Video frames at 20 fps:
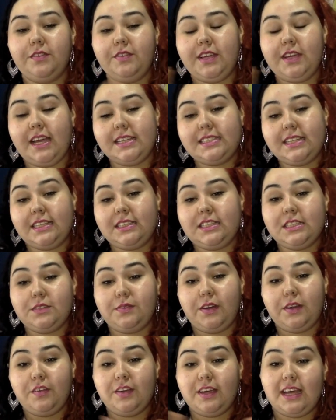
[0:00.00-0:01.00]
If you guys like this
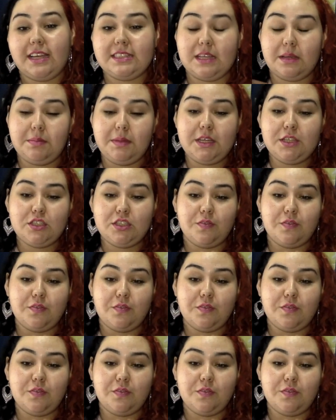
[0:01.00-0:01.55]
video, if you guys like me,